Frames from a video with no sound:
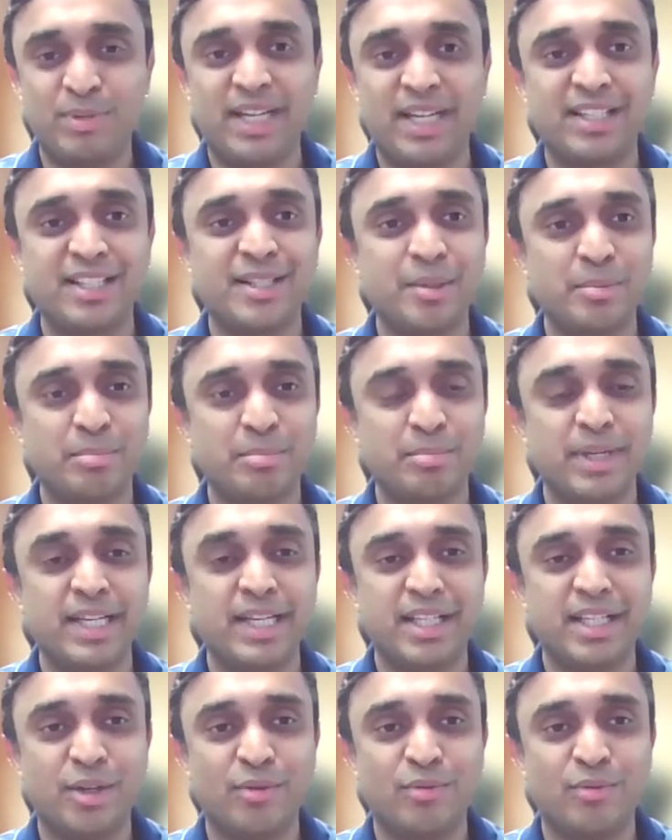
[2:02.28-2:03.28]
participate,
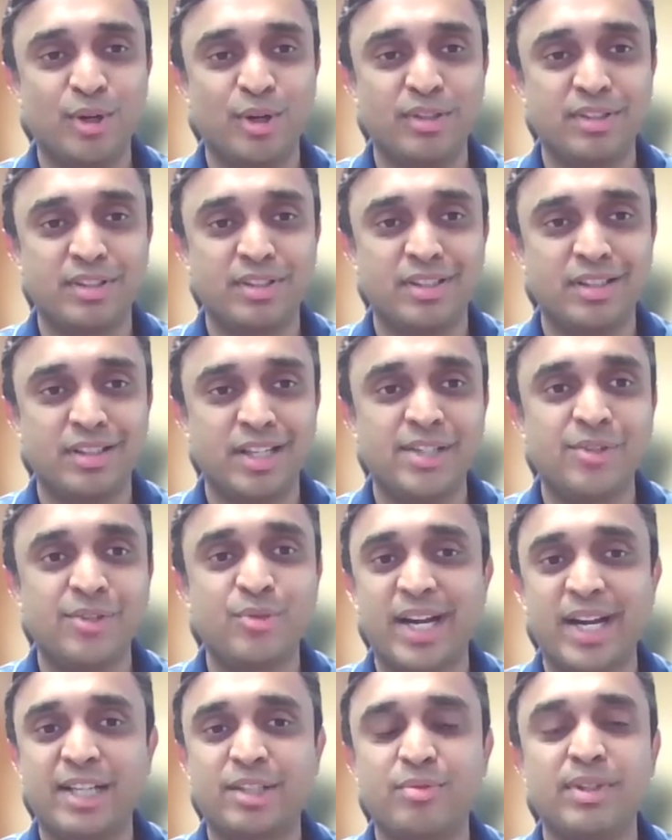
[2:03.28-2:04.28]
and of course
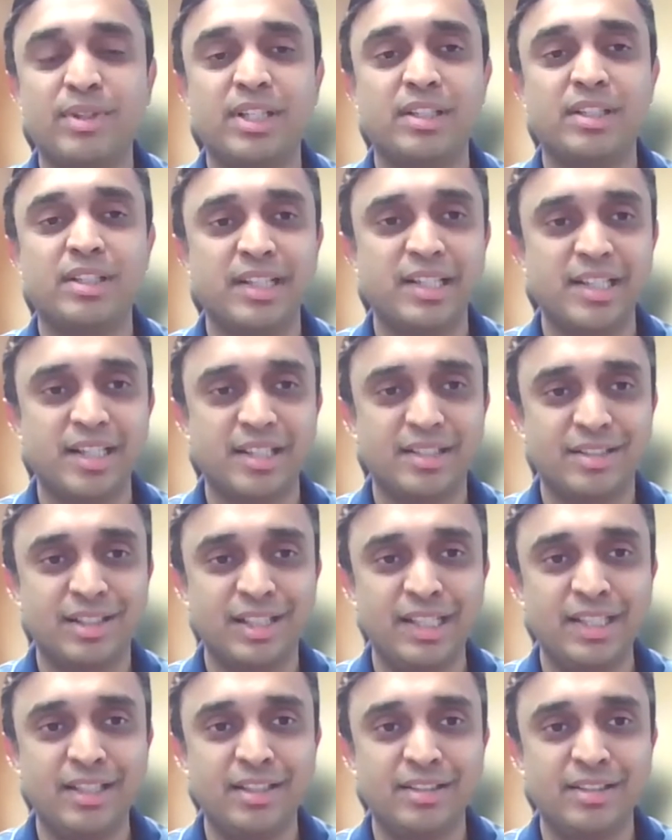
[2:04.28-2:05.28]
interact with other industry
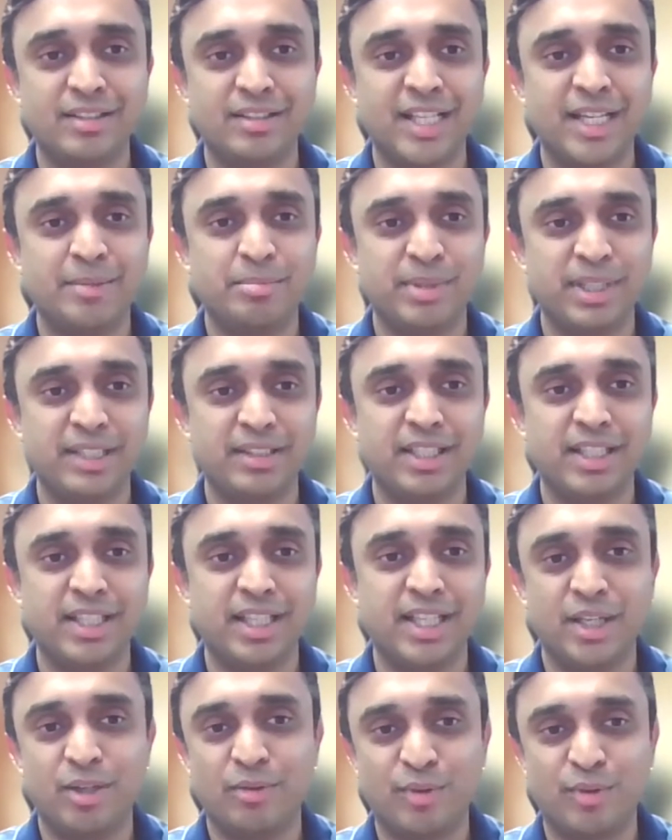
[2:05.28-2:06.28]
leaders like
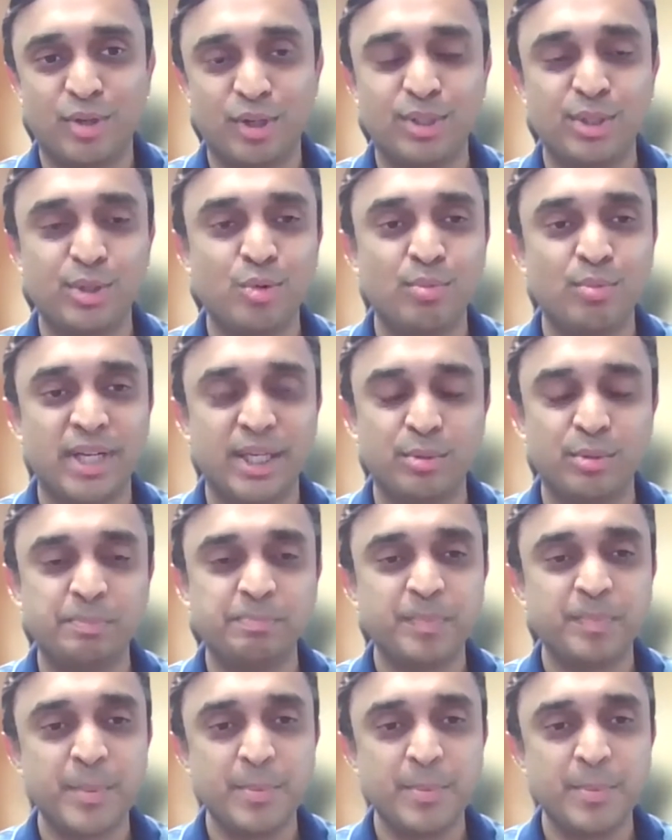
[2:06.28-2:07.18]
Preeti and of course you, Manu.